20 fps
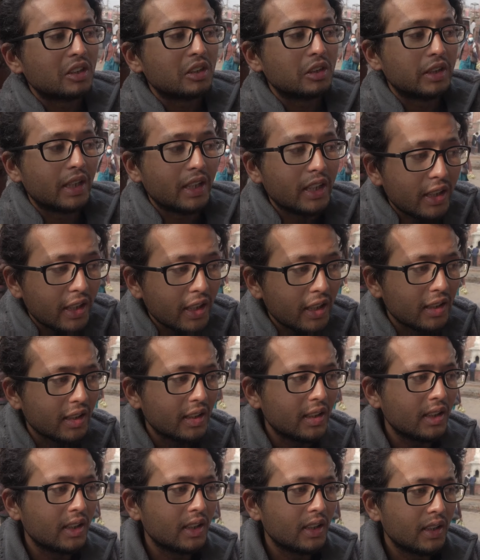is
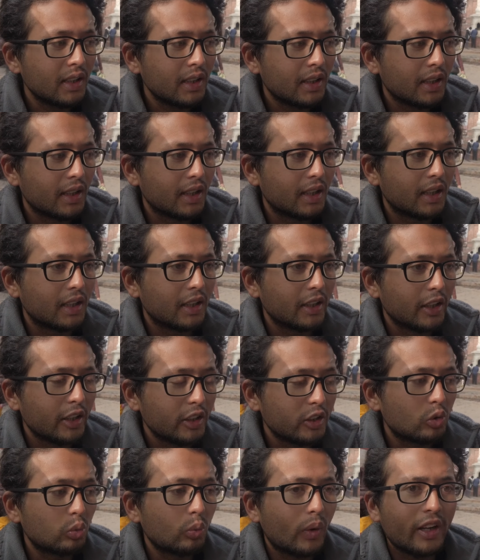dedicated, uh,
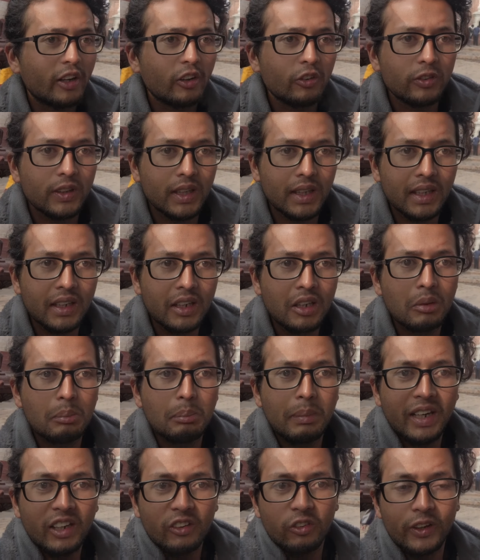is one of the
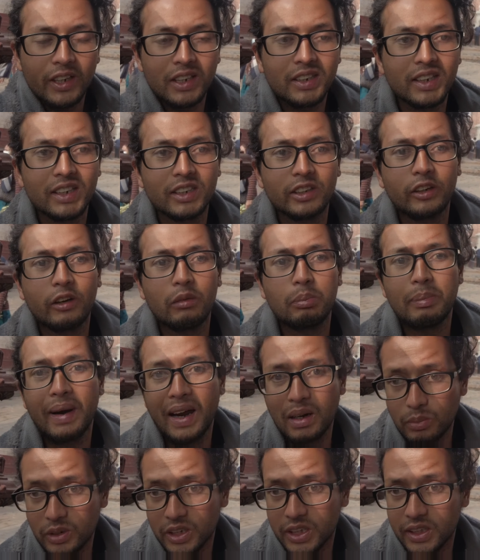manifestations of
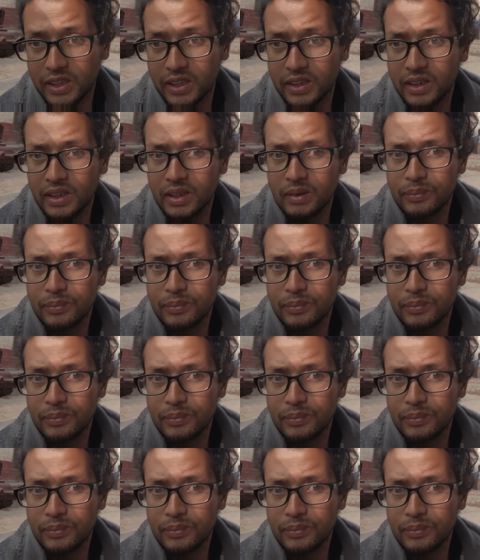Parvati.